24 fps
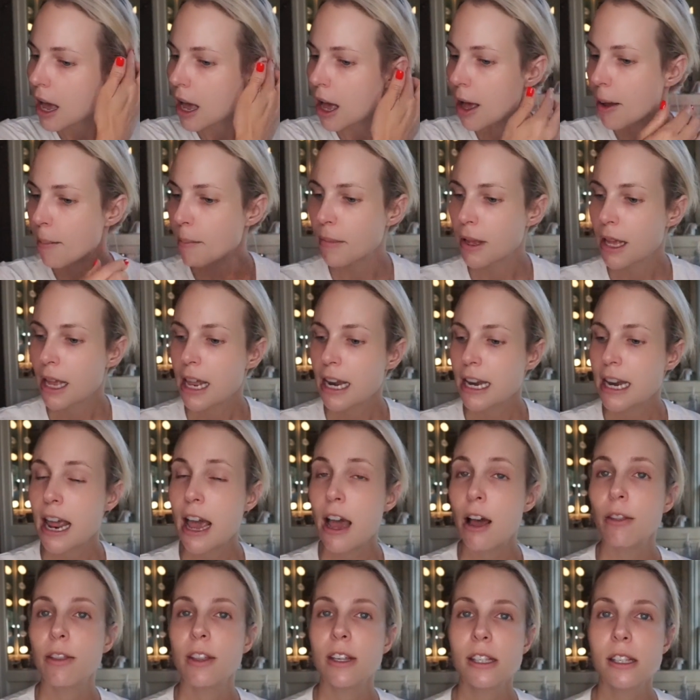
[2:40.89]

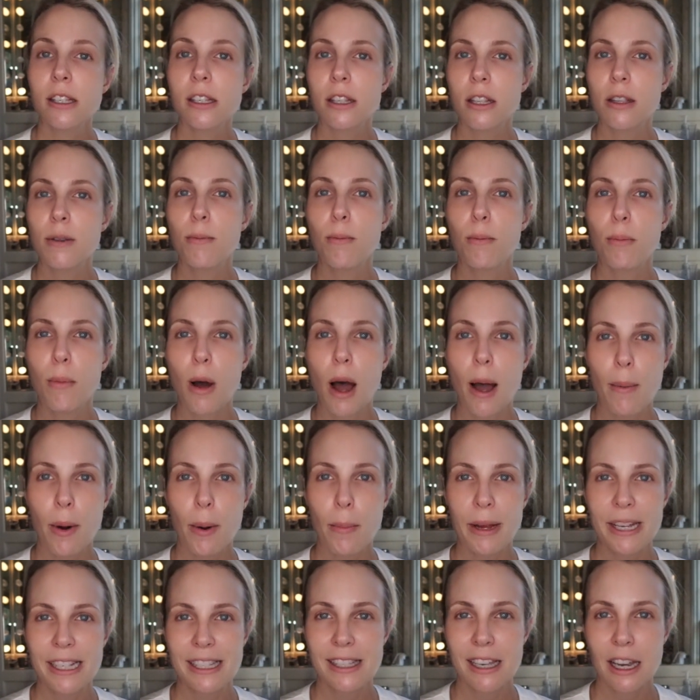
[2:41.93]
Now I'm
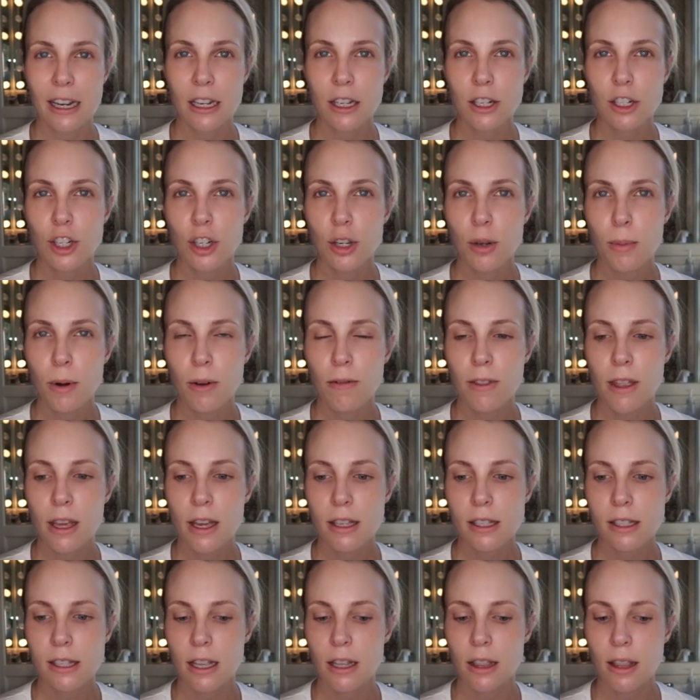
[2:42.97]
on my second tube of
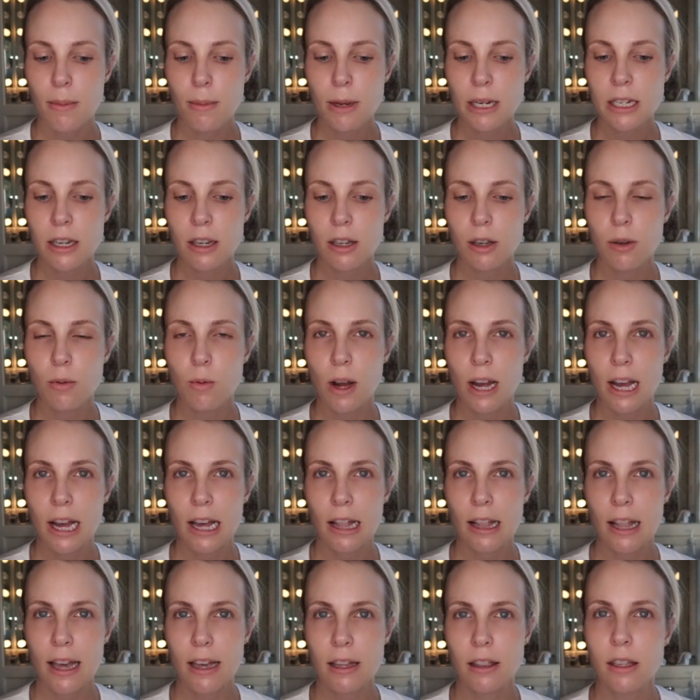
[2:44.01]
this, and let me tell you why
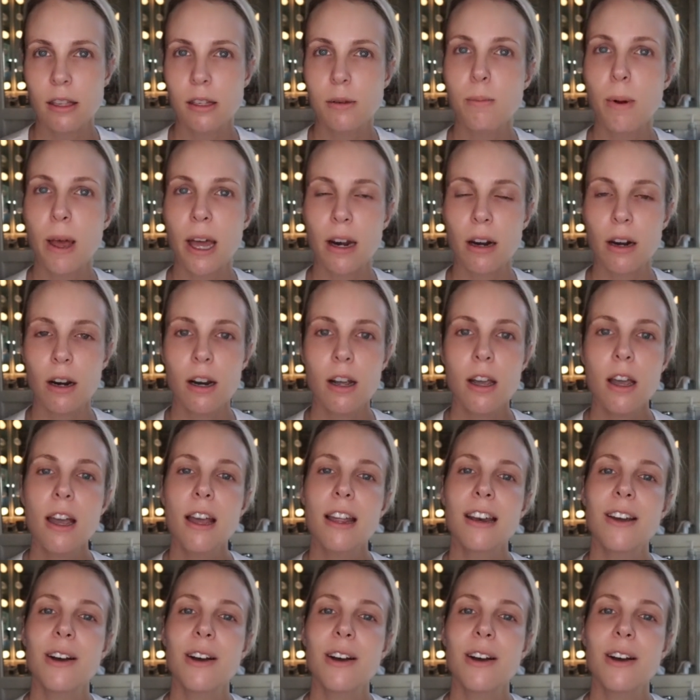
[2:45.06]
I like this better.